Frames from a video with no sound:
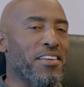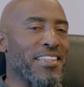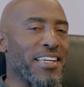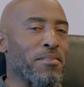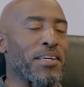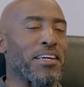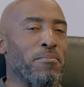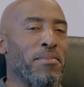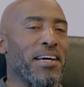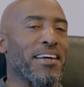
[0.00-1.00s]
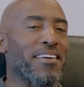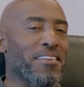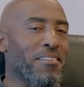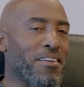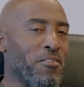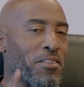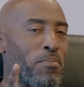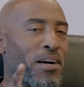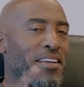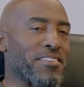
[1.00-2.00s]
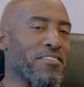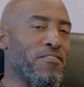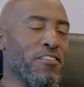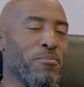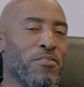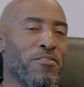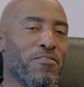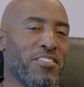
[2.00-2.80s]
I think I'm going to come back with a positive film